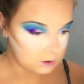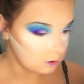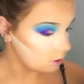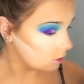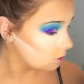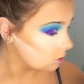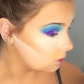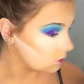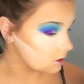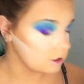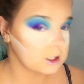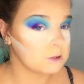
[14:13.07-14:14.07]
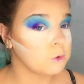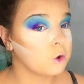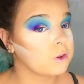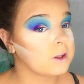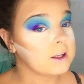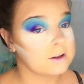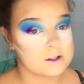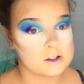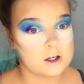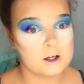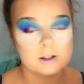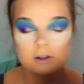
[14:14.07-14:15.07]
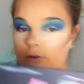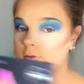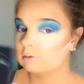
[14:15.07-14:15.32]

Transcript: And do the same on the other side.